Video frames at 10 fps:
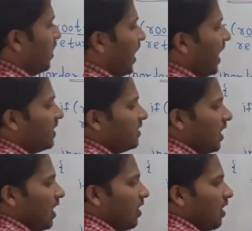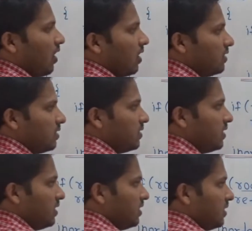And
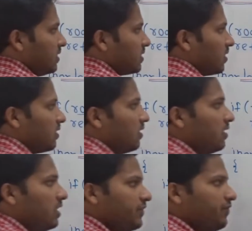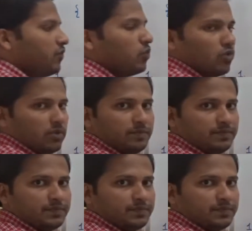D is a leaf node.